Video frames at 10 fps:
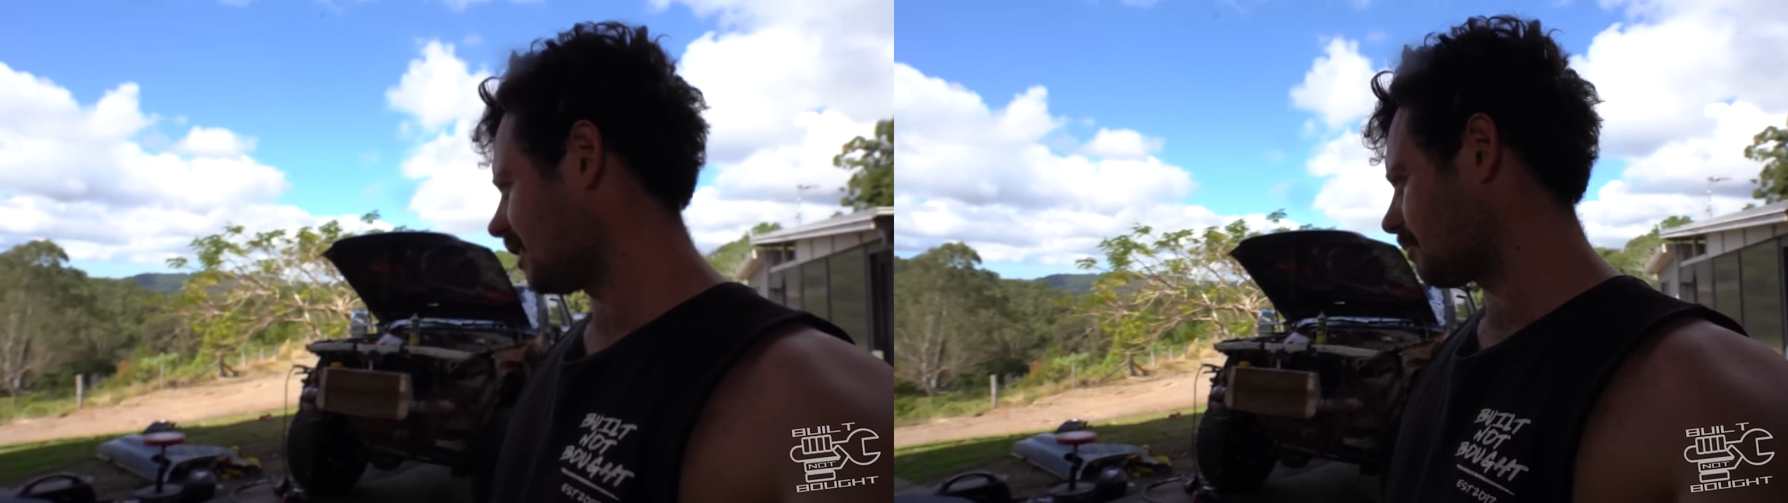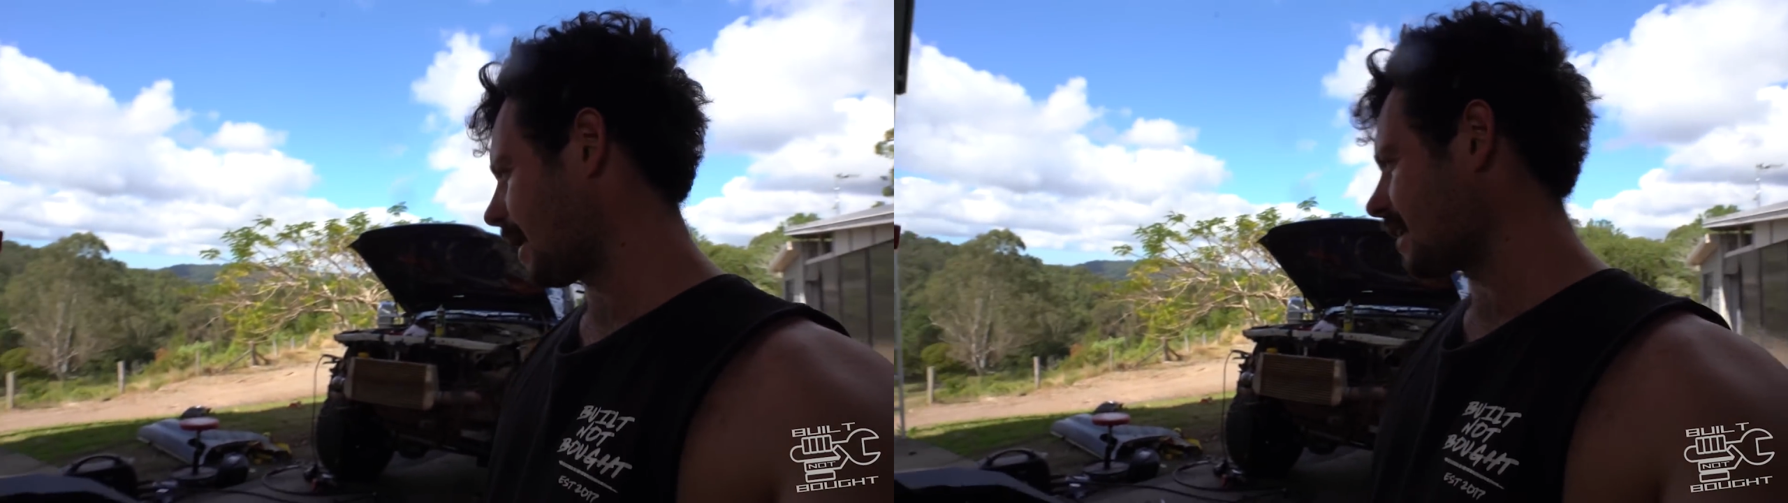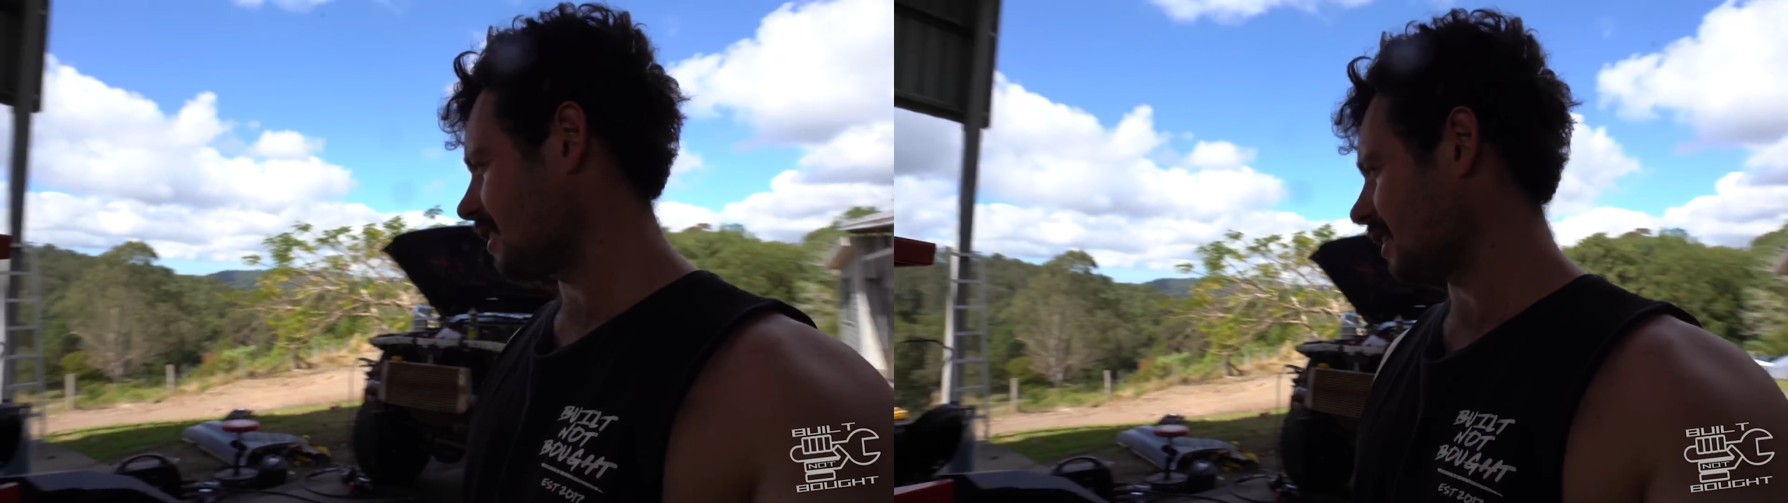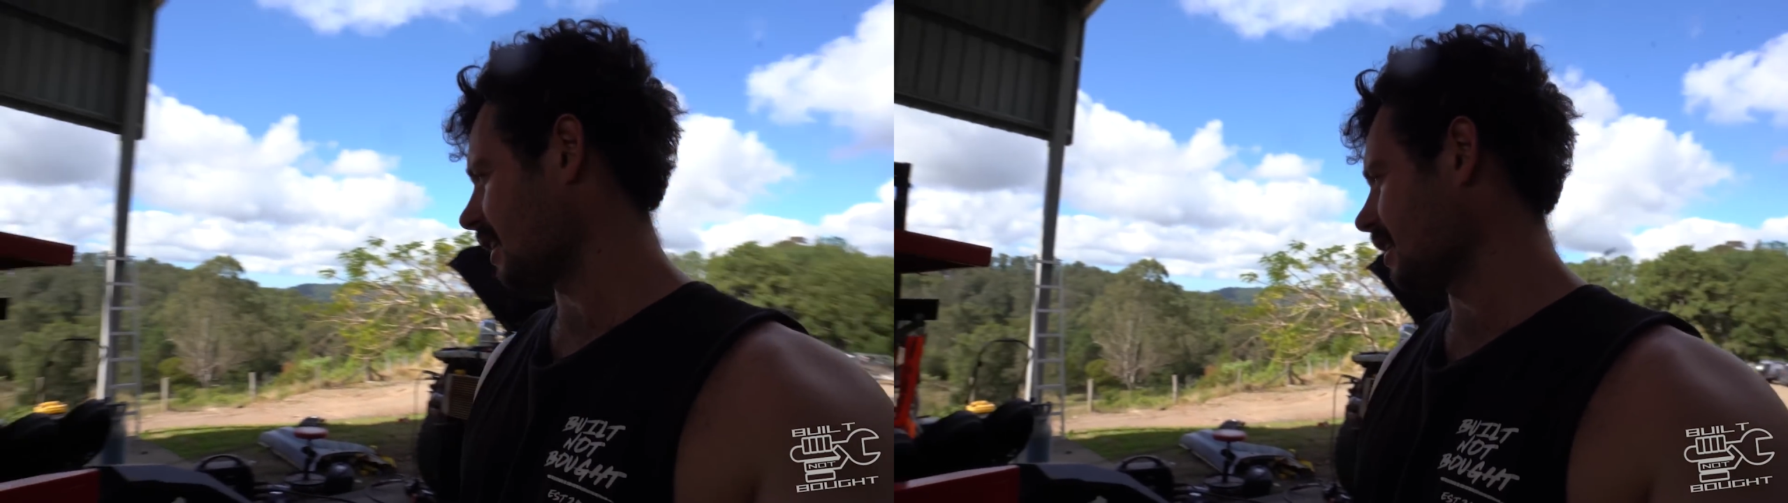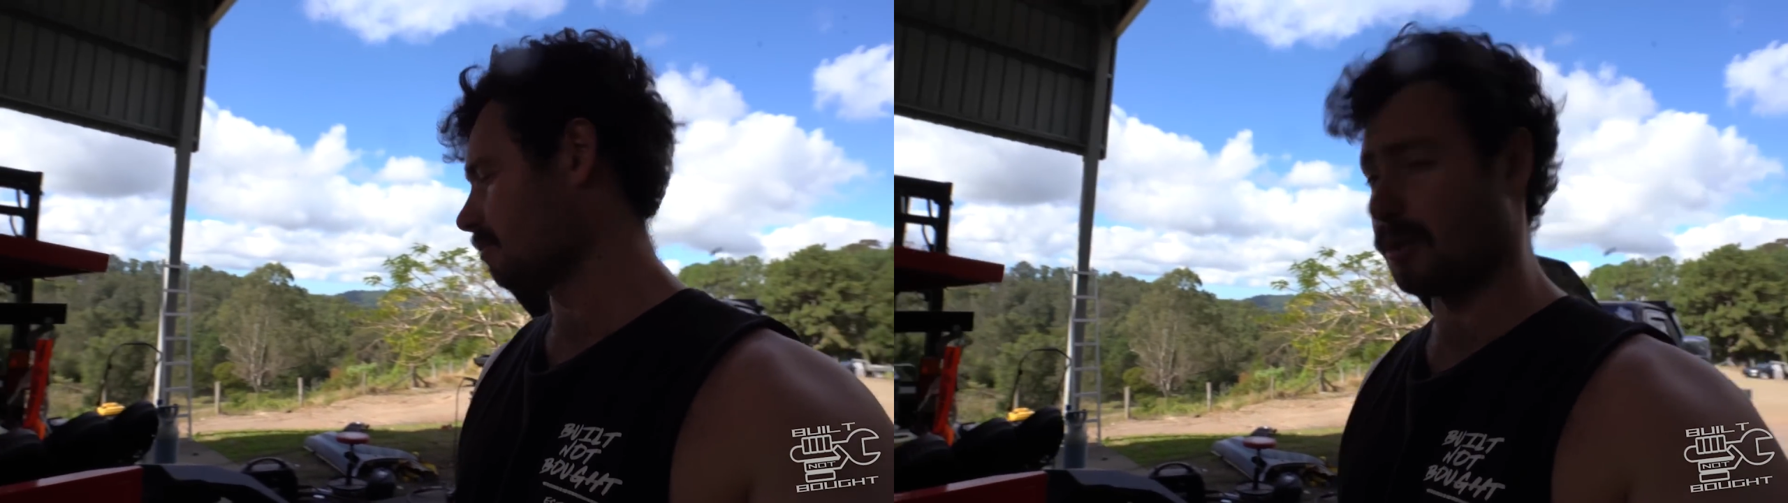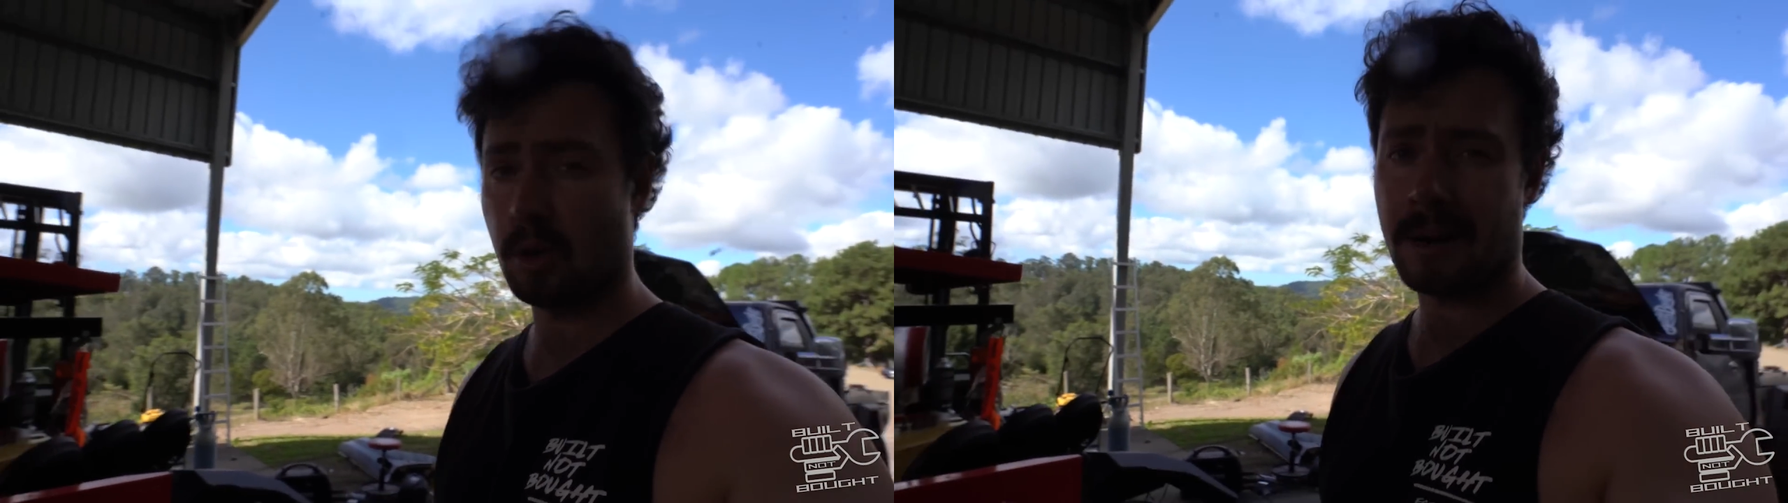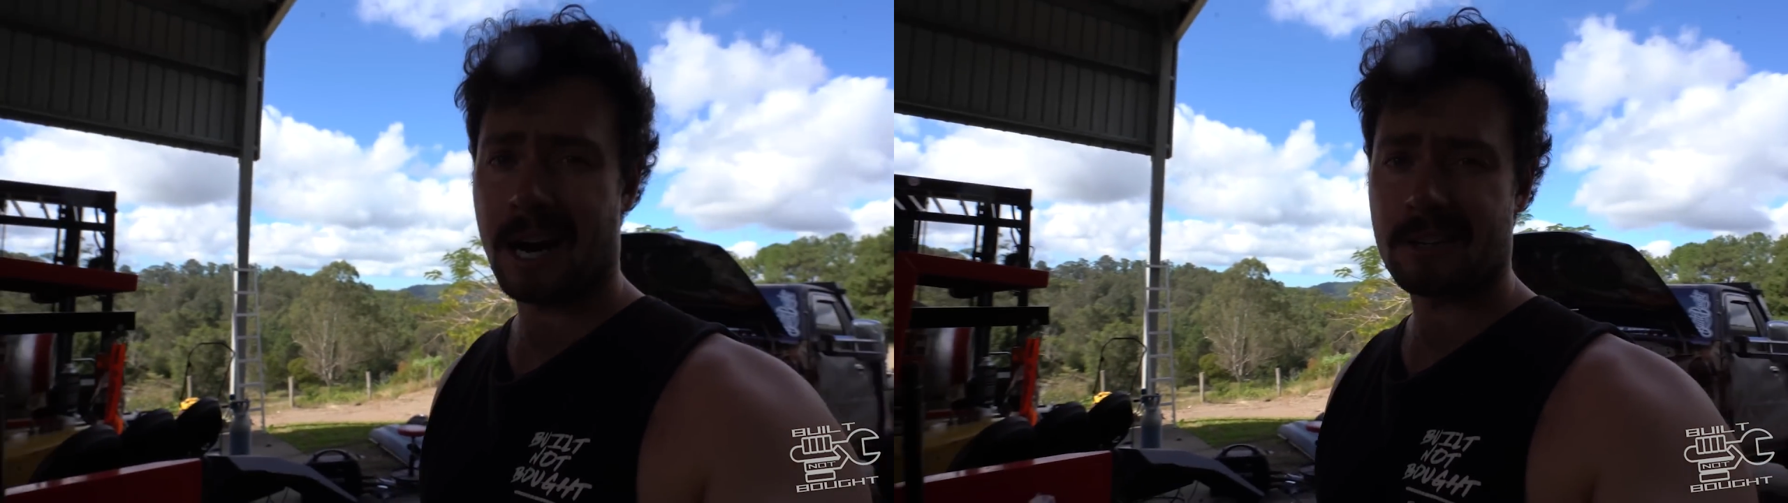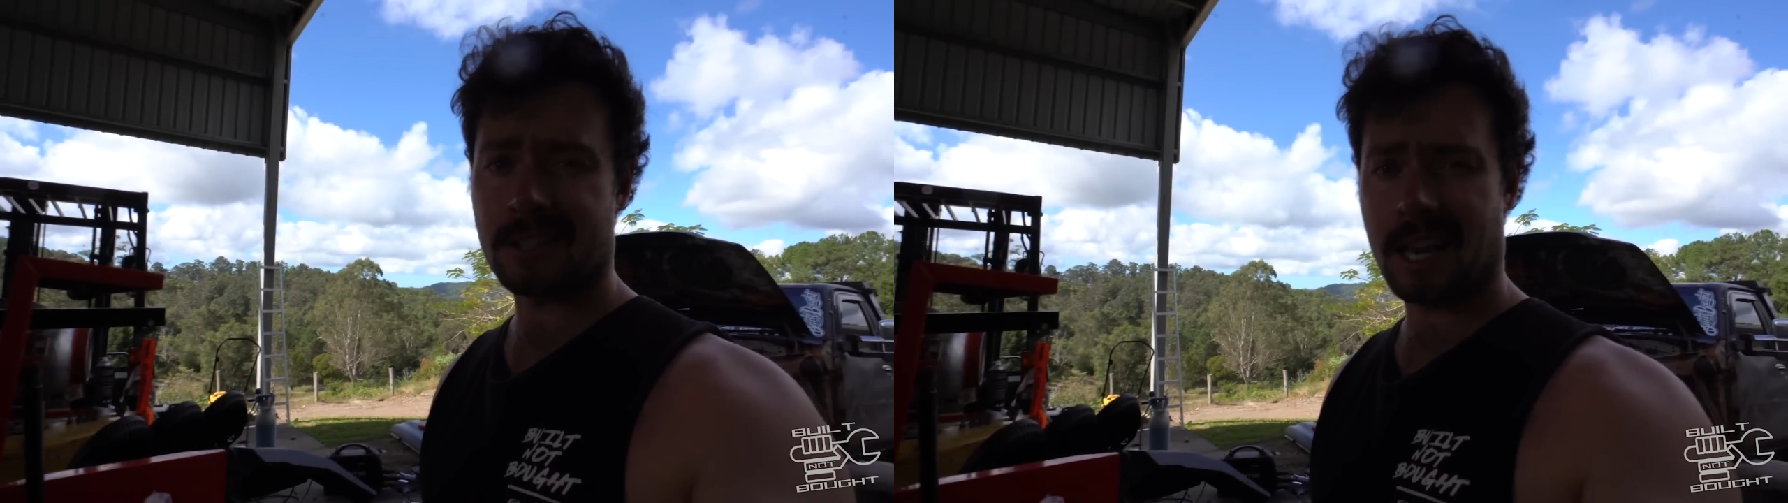it's basically bull
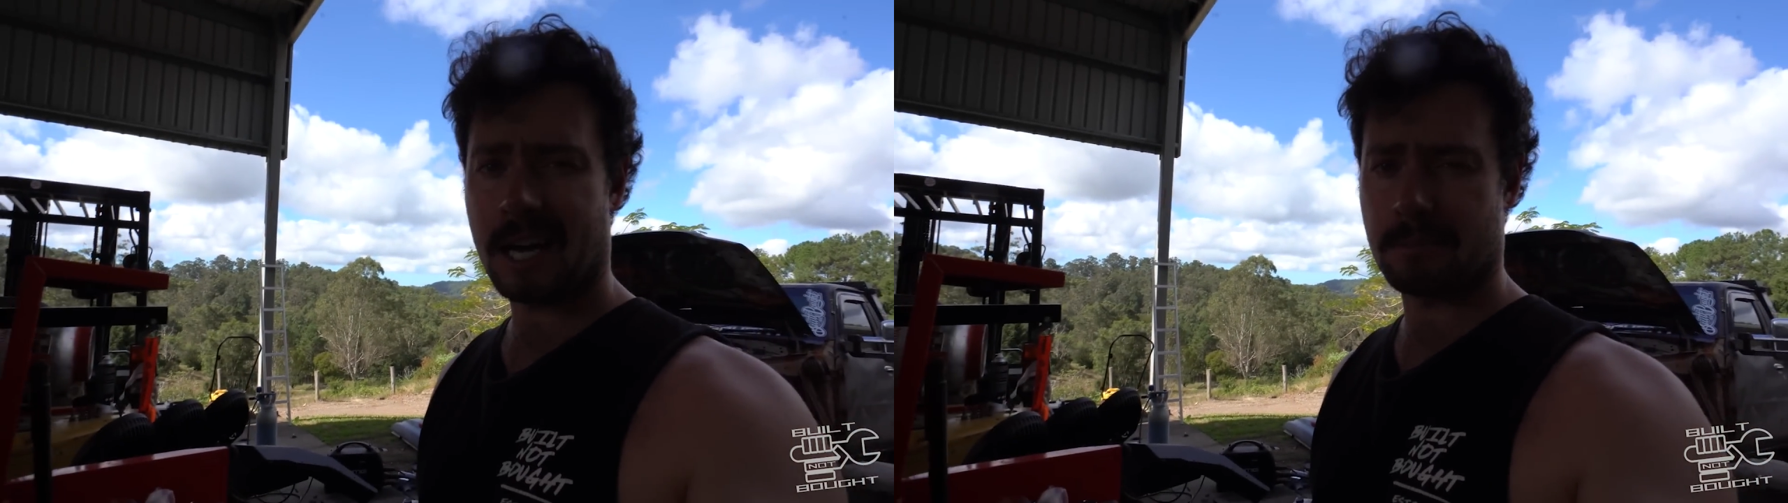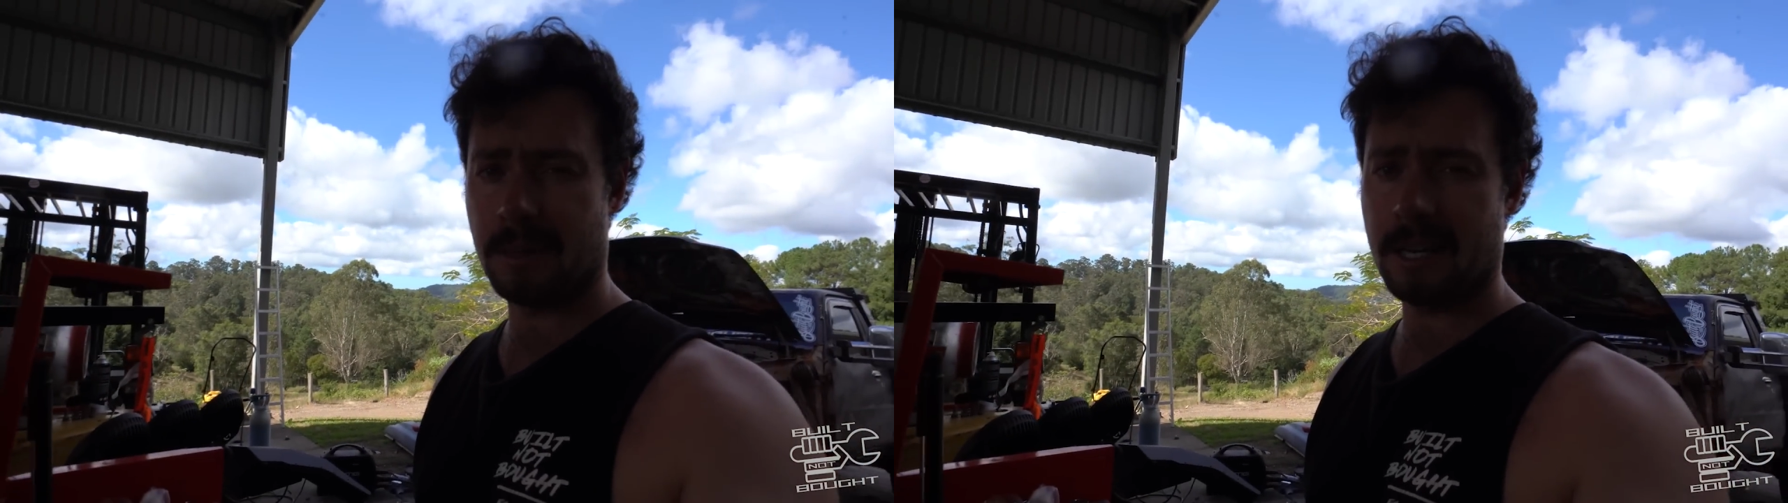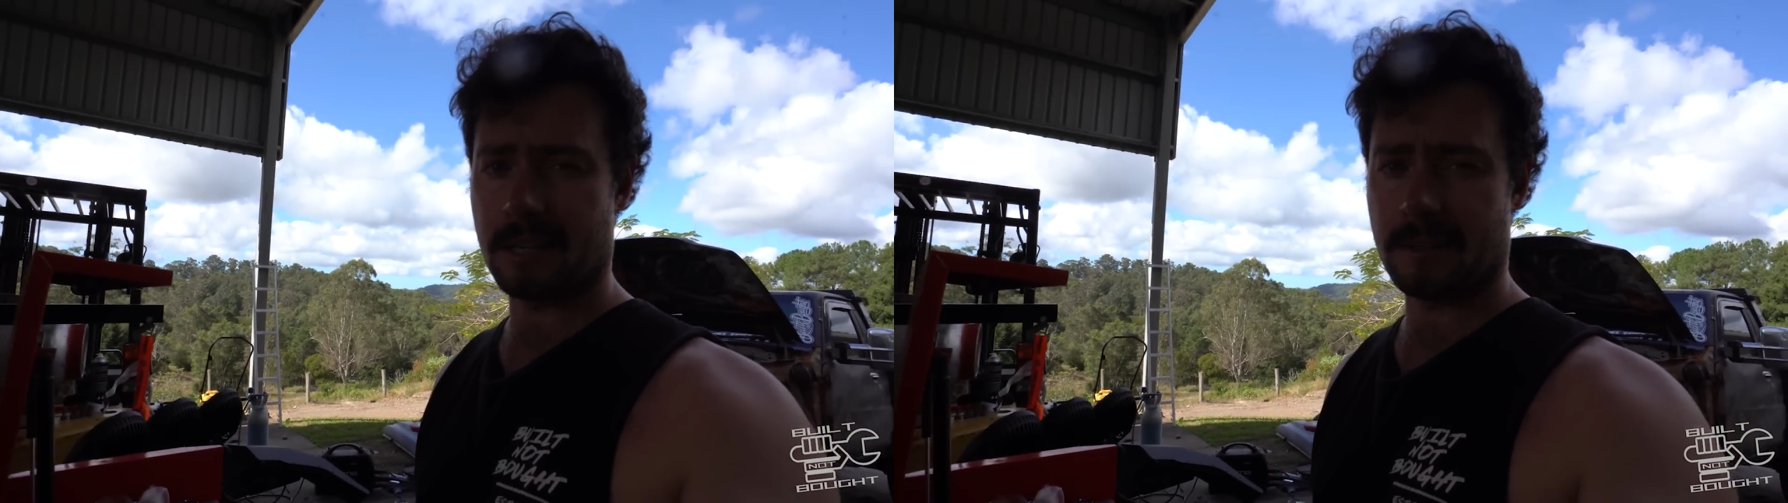bar as the last bit.